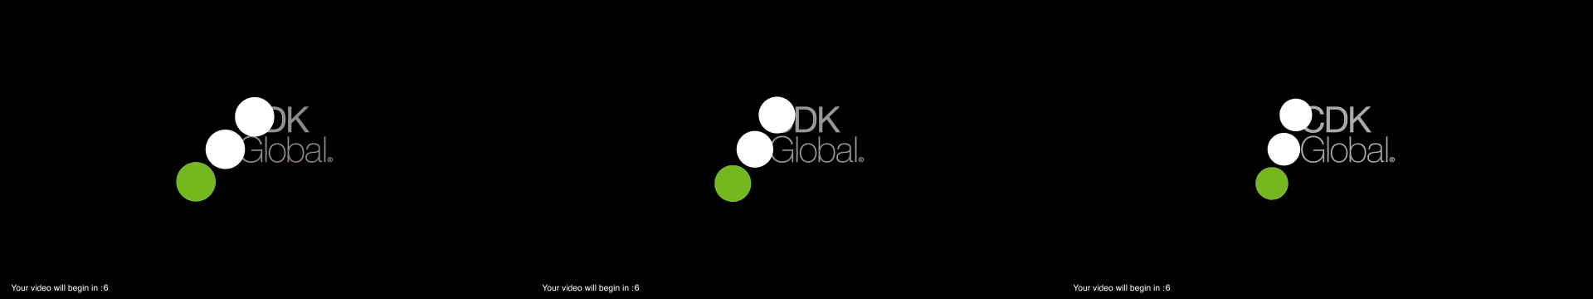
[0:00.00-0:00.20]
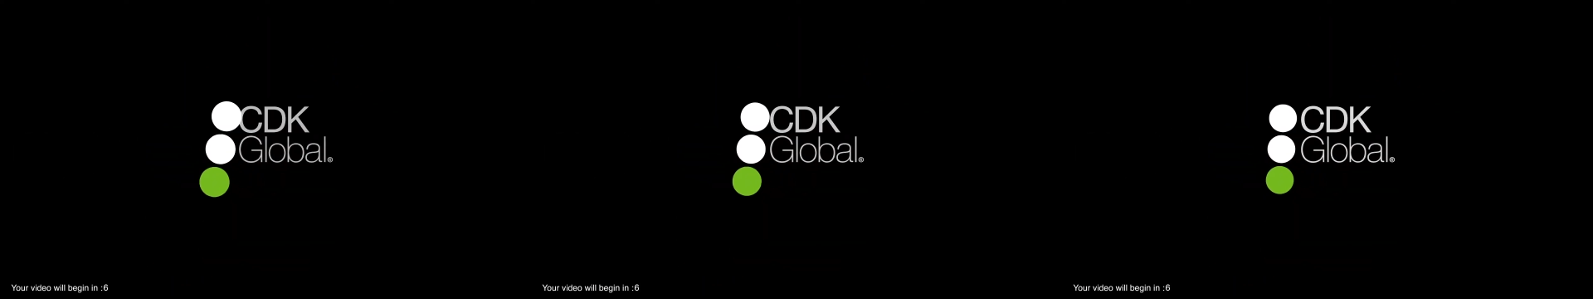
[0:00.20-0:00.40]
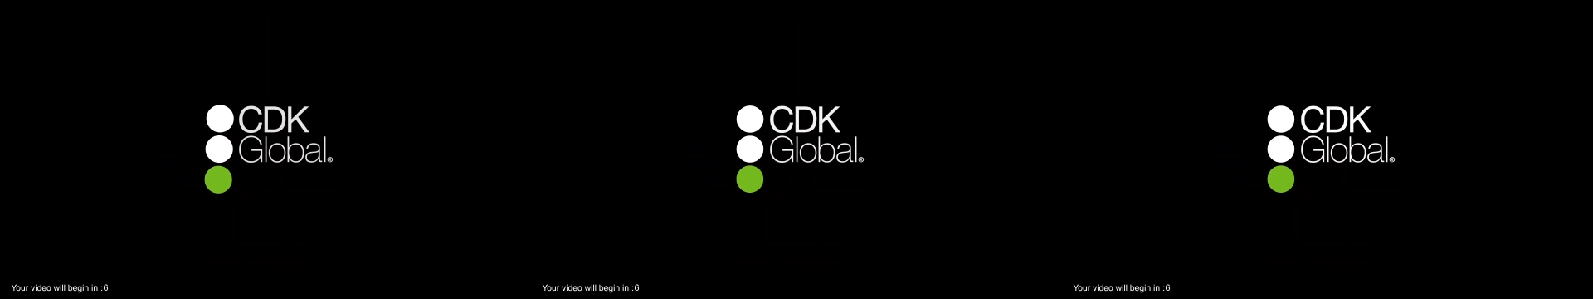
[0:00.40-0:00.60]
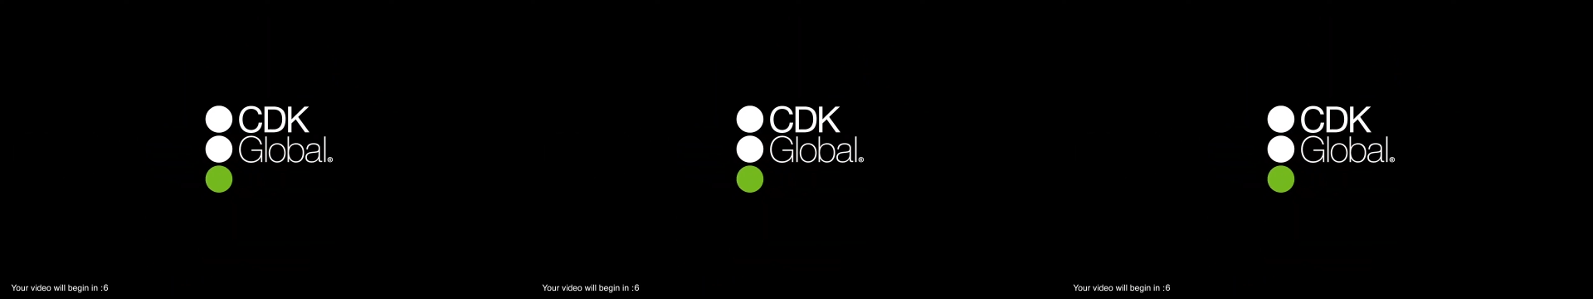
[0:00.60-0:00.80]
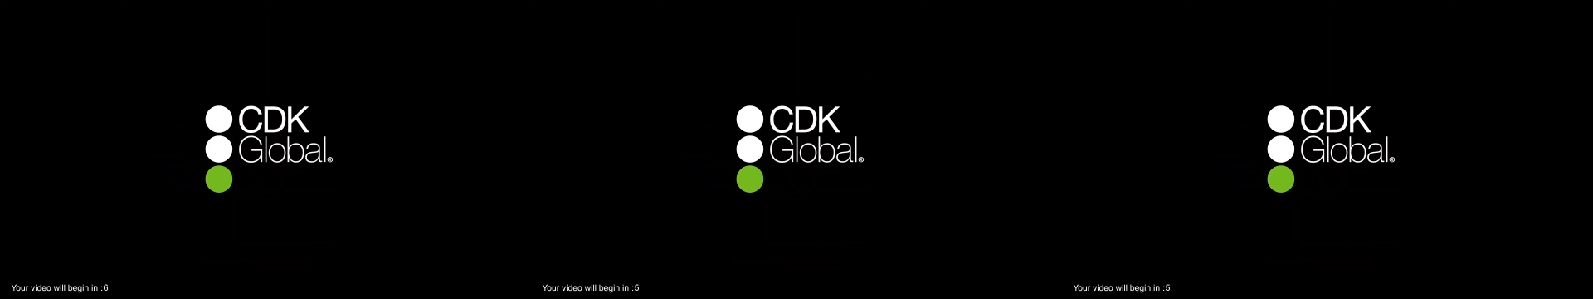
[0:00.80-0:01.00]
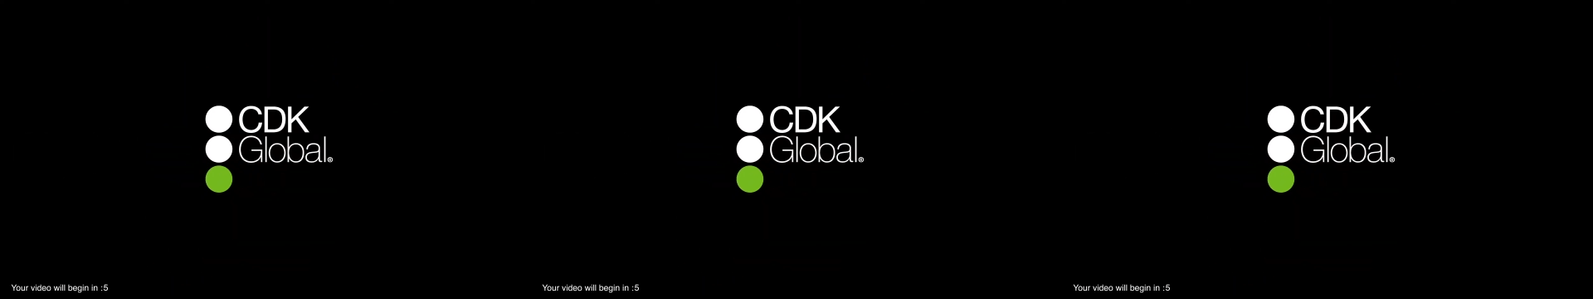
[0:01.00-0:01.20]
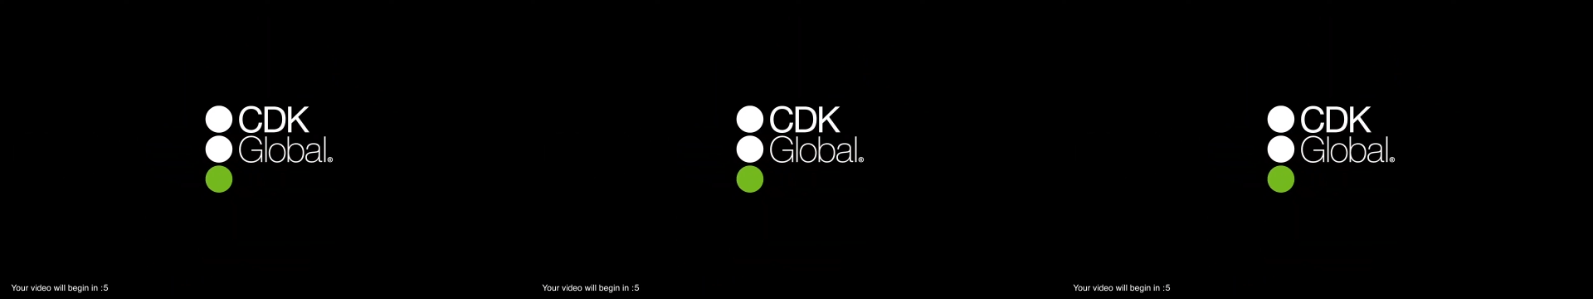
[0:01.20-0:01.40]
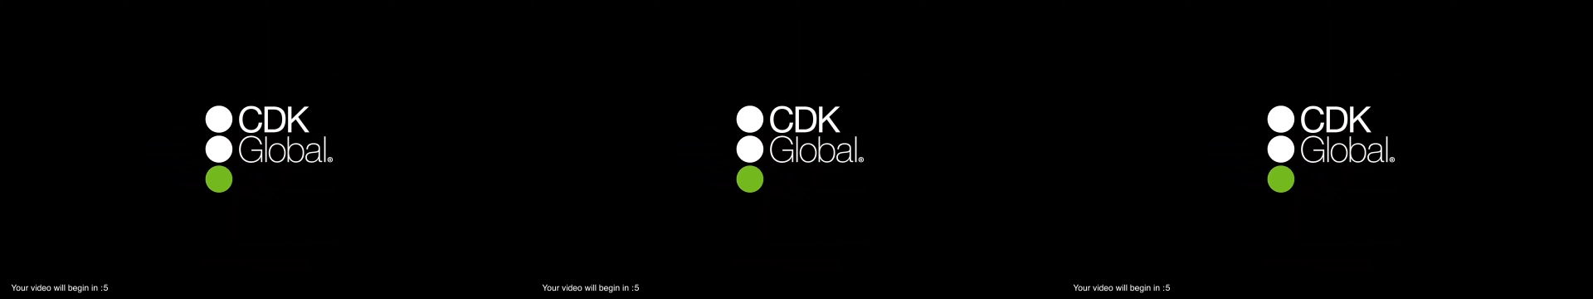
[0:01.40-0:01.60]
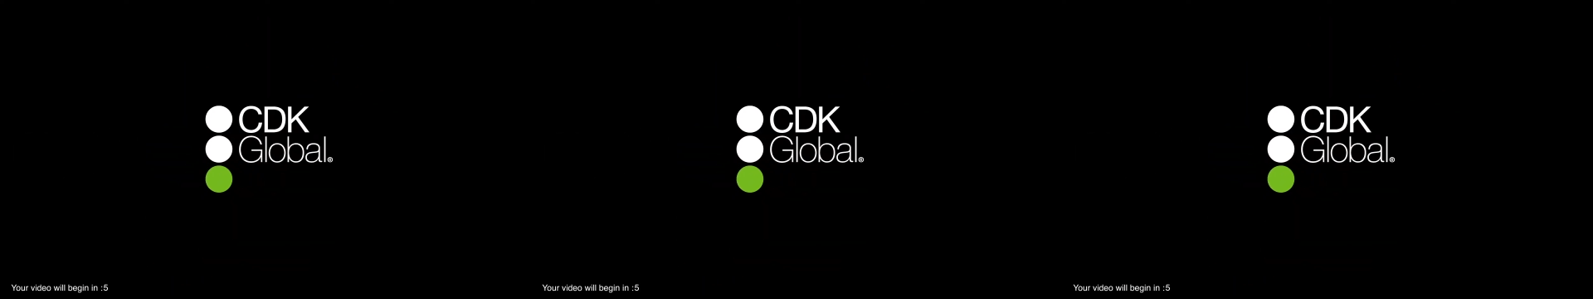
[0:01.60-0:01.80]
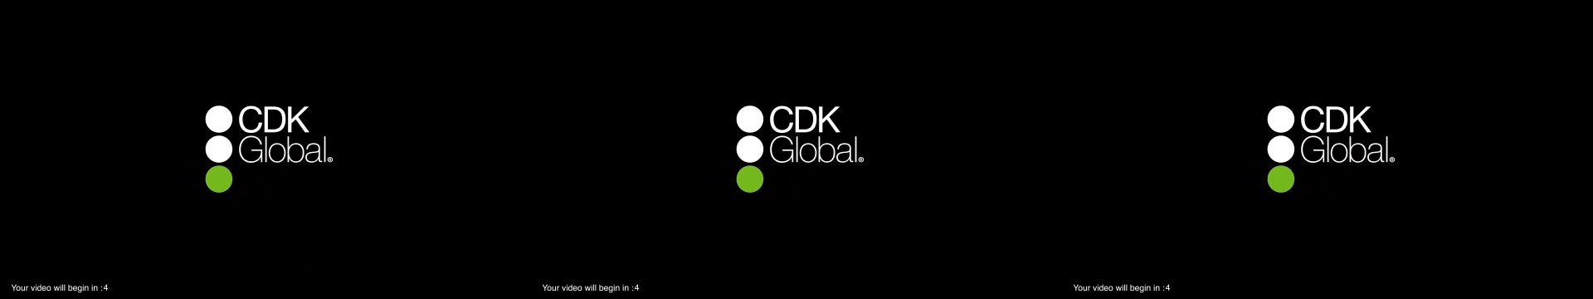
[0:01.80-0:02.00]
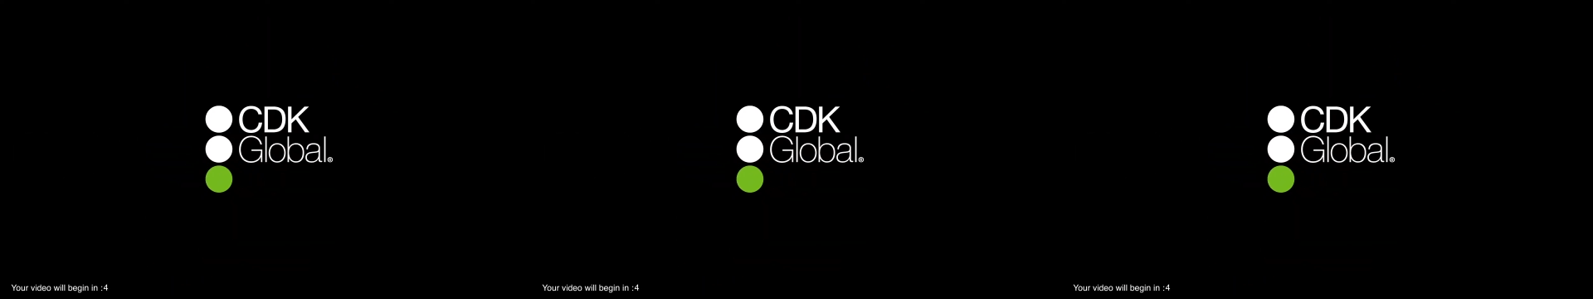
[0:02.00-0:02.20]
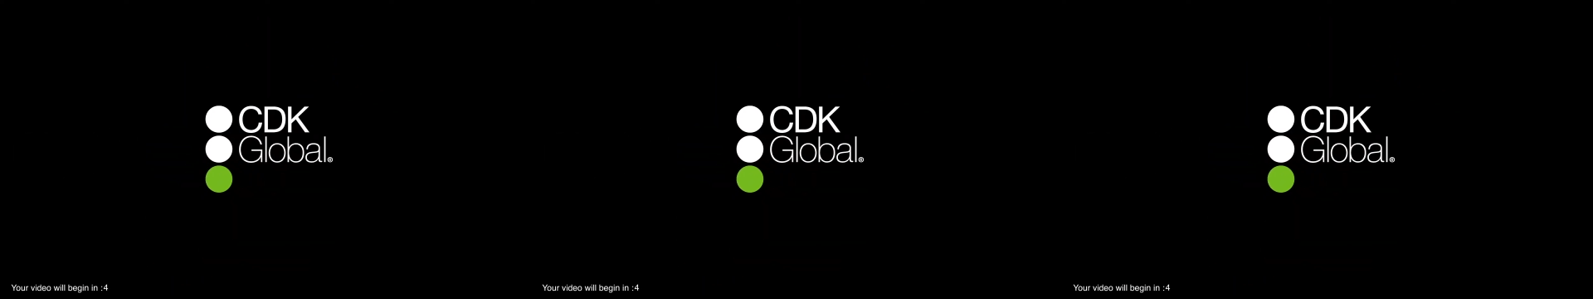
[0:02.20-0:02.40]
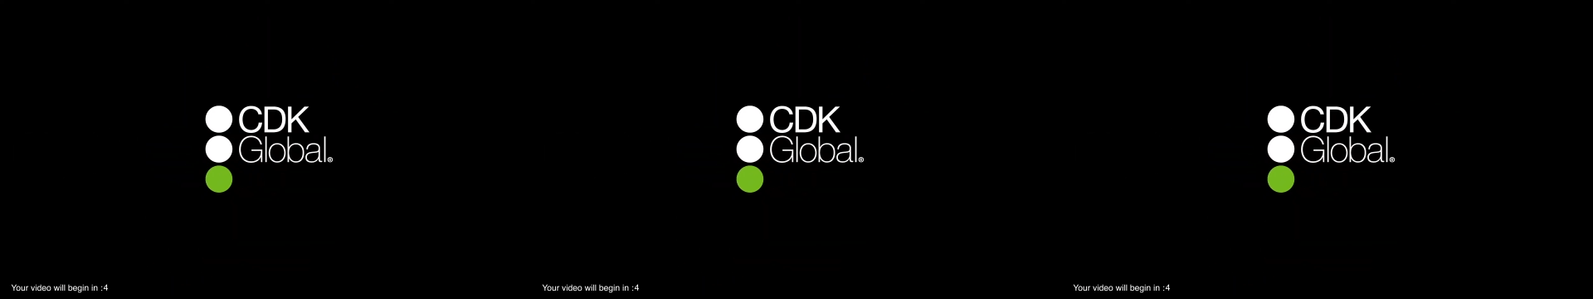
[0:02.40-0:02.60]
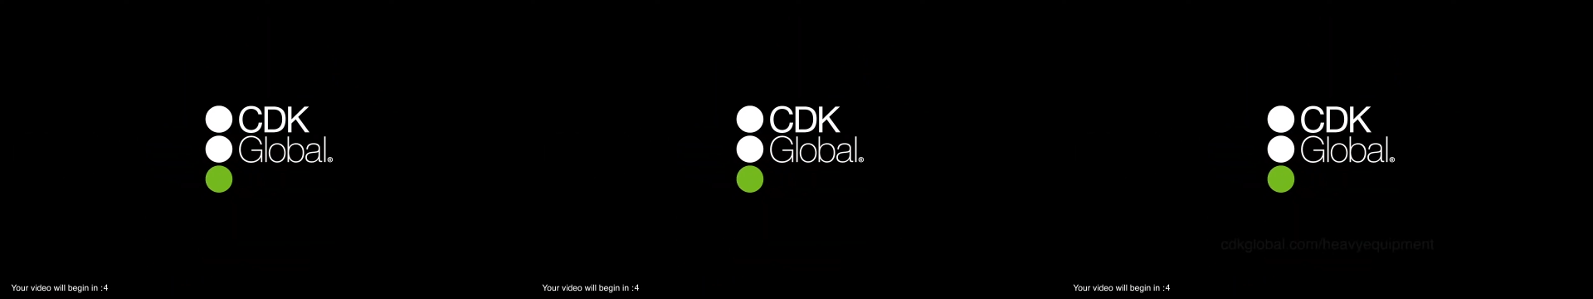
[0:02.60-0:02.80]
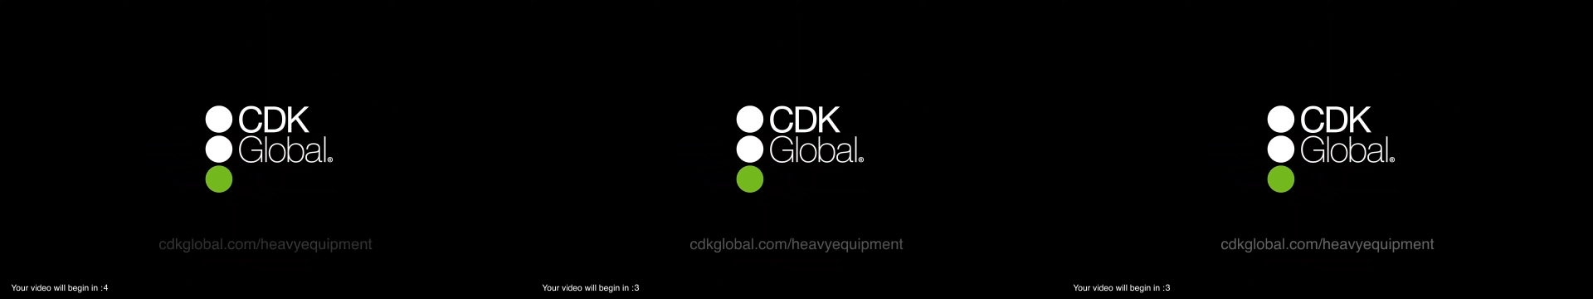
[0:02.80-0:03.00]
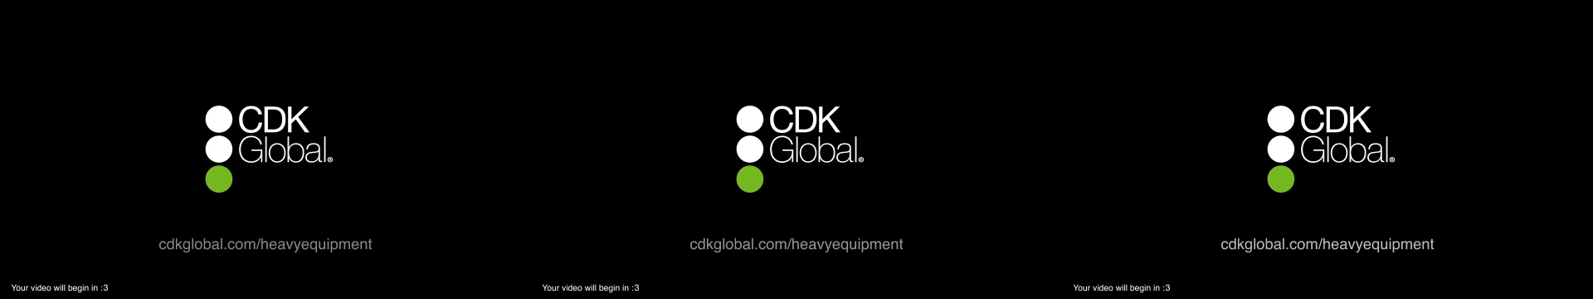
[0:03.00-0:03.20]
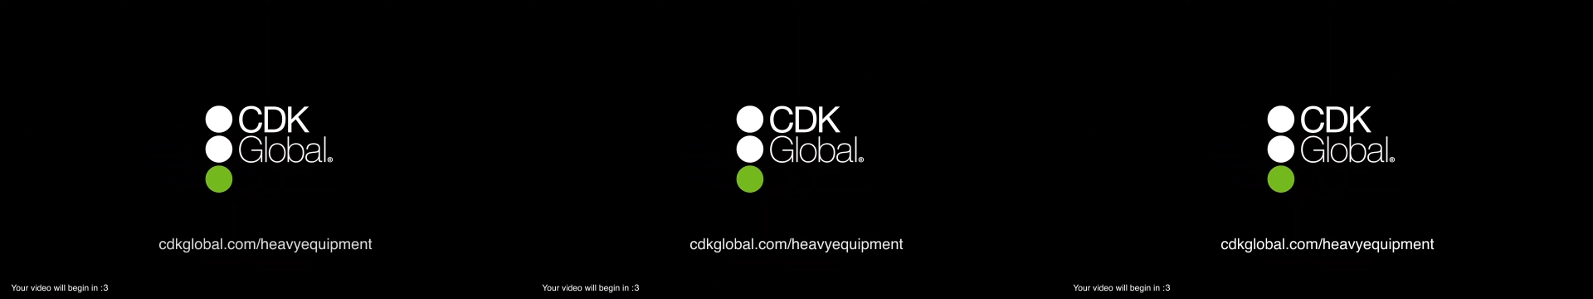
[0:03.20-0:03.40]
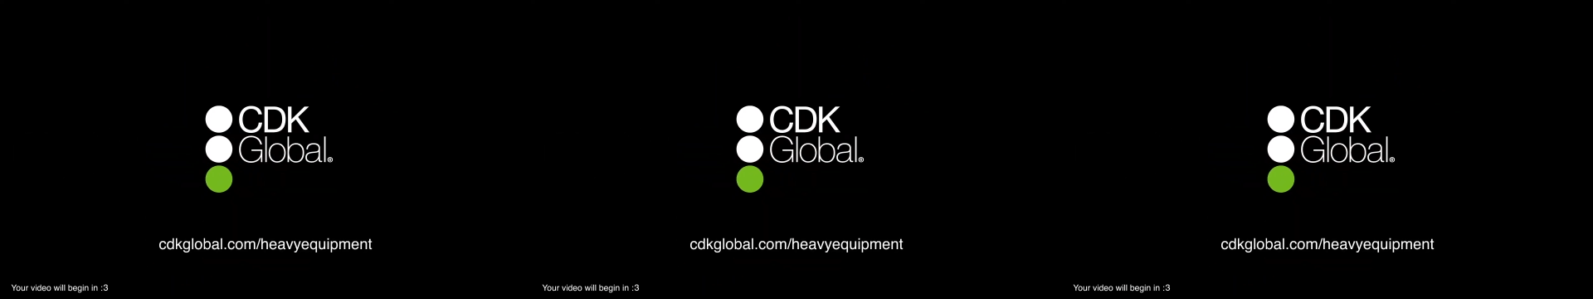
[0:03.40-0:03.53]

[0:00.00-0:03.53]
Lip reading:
[unreadable: no face in view]